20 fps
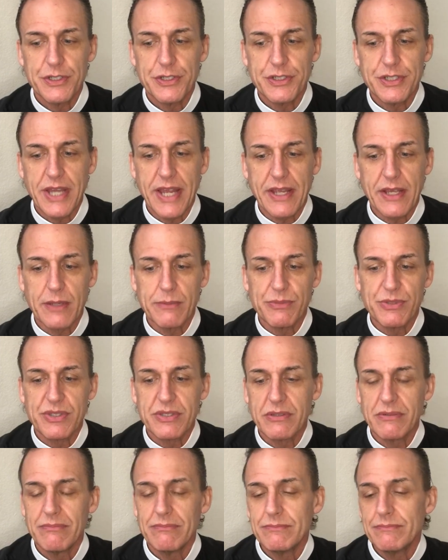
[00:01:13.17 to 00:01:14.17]

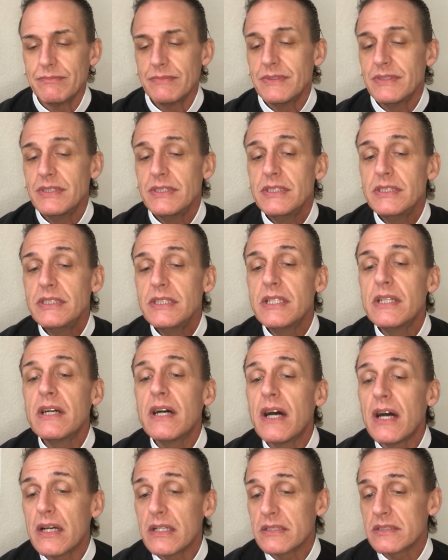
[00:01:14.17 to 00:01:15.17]
Jacob's
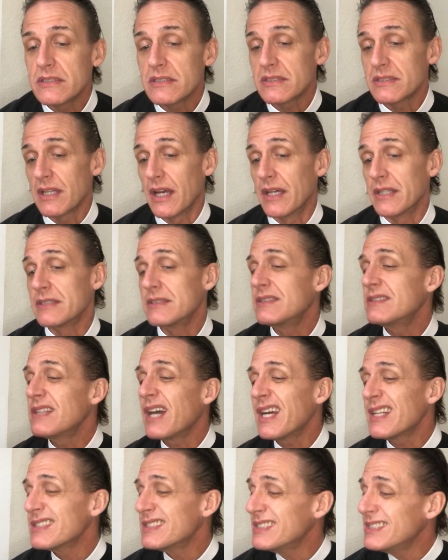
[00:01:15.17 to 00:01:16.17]
young son,
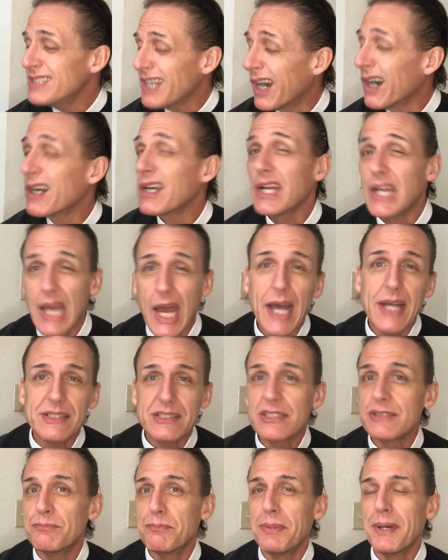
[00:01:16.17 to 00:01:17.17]
not
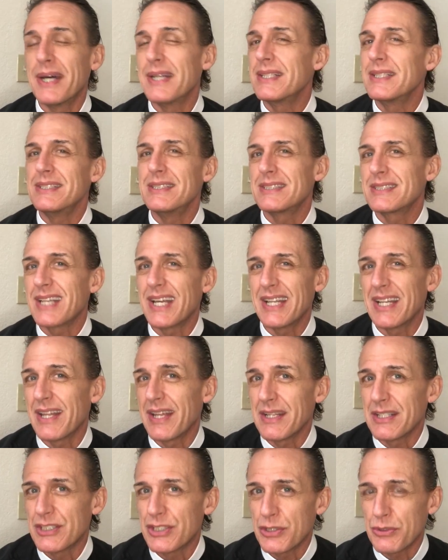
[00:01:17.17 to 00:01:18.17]
youngest, but he's kind of
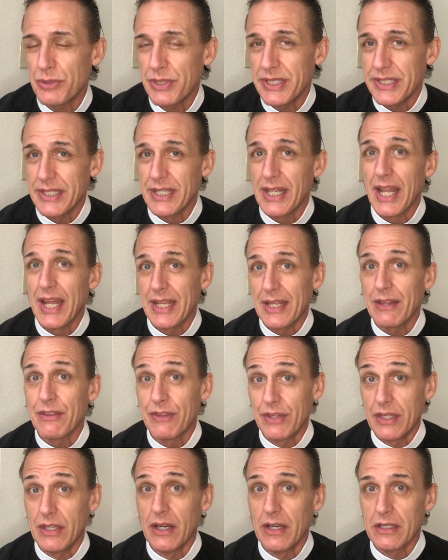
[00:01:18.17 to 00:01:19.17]
like treated like
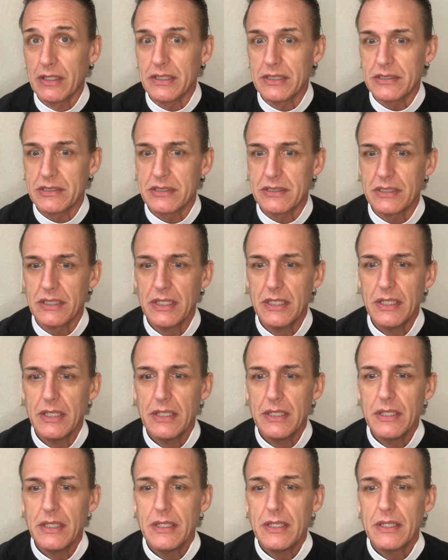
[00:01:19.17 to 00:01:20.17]
the youngest.
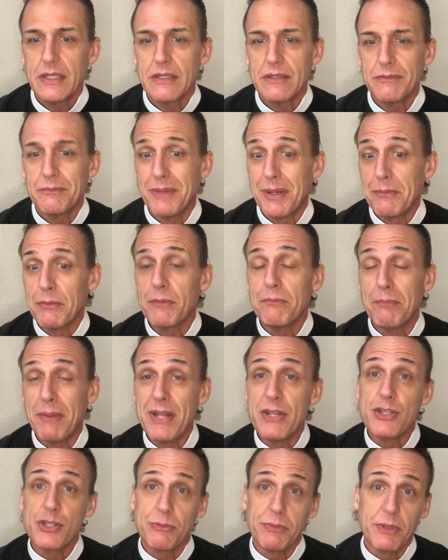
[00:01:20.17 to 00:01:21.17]
Remember,
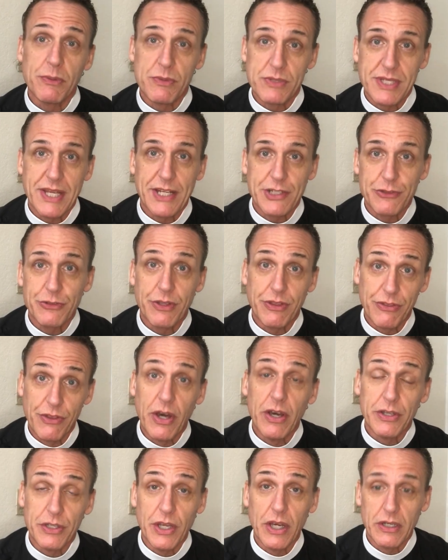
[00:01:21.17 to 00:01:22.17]
Benjamin was actually
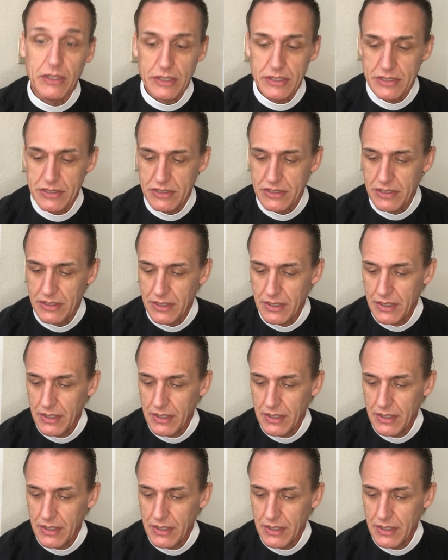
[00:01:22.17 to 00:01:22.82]
the youngest.